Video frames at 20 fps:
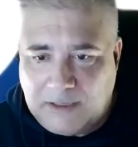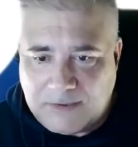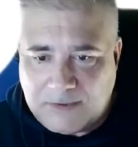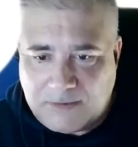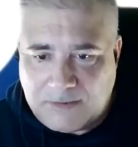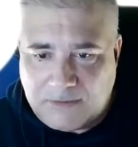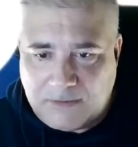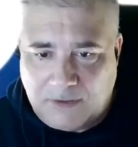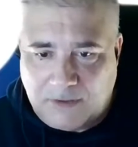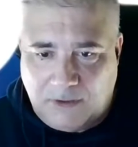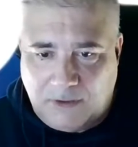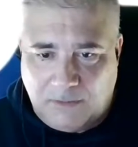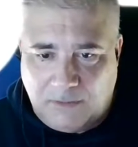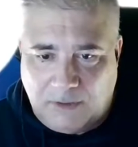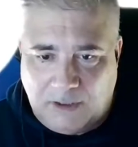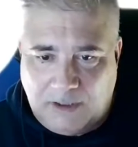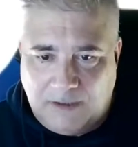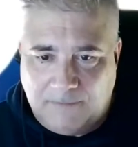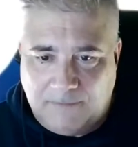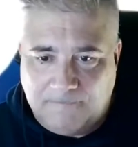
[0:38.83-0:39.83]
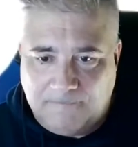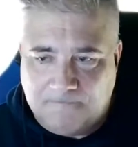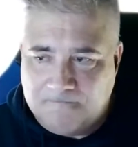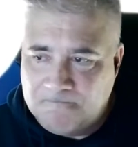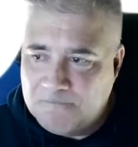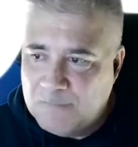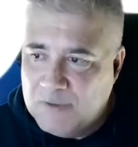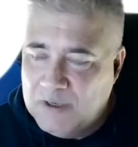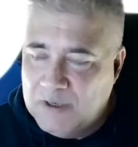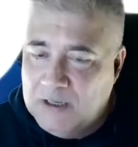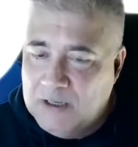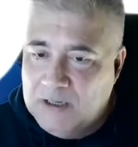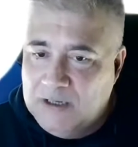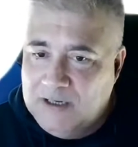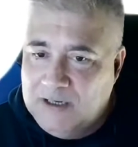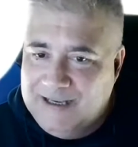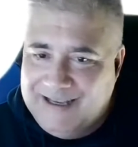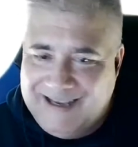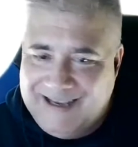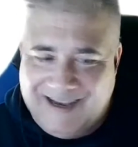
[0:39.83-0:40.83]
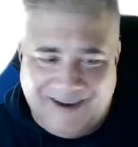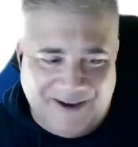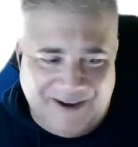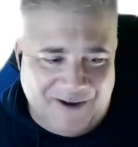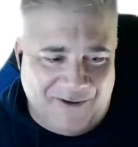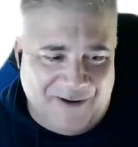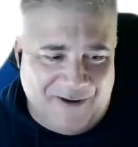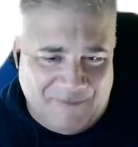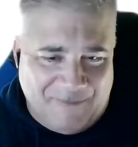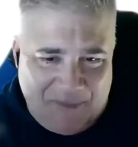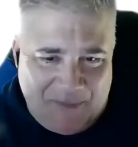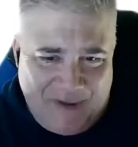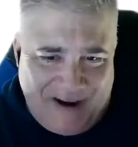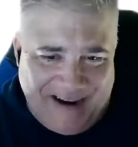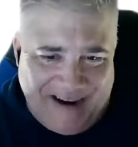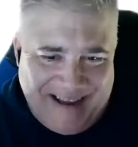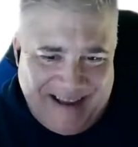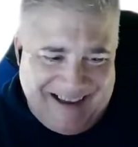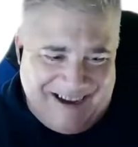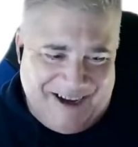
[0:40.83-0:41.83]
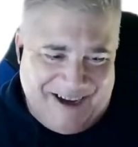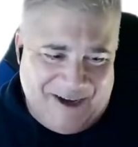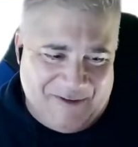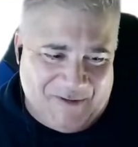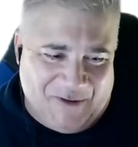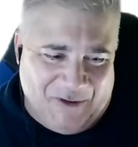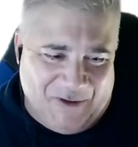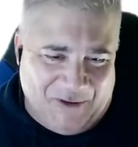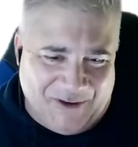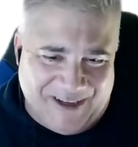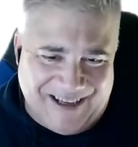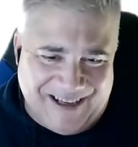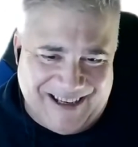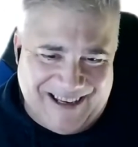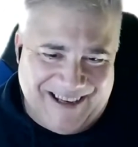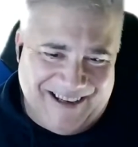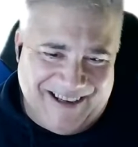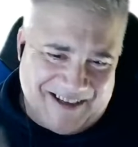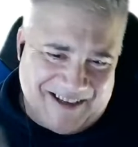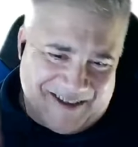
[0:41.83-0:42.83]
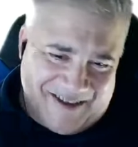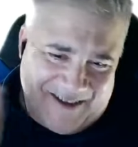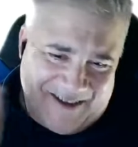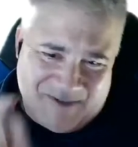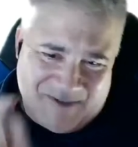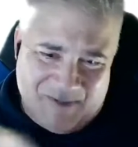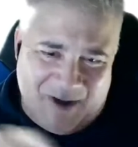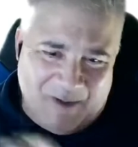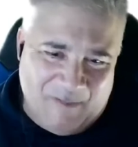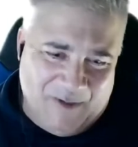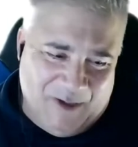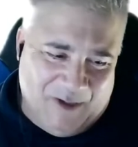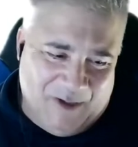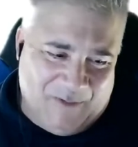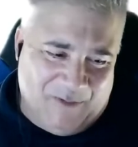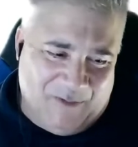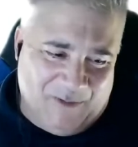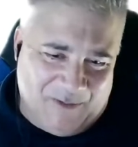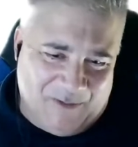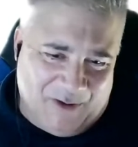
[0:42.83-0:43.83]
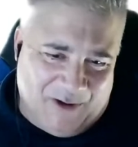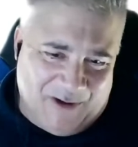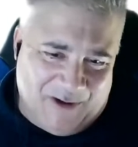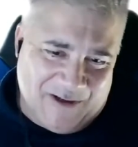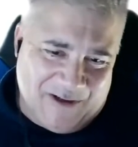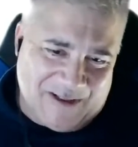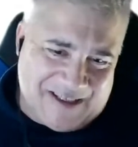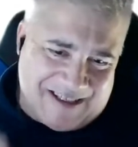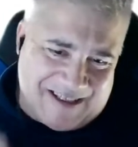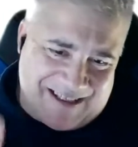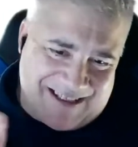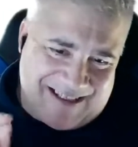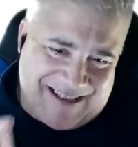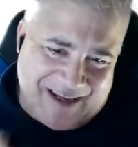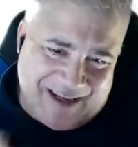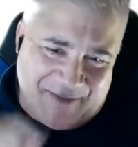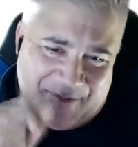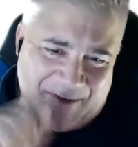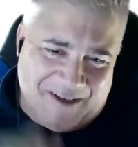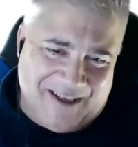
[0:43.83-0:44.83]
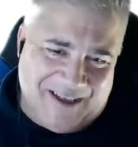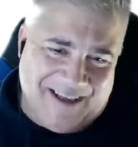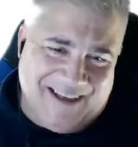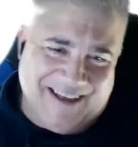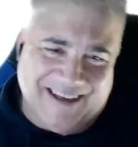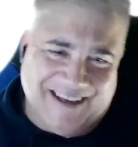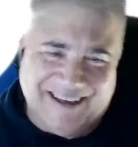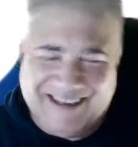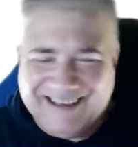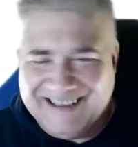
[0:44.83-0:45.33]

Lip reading: so hello everybody. I'm Gordon, and this is my beautiful daughter Stephanie.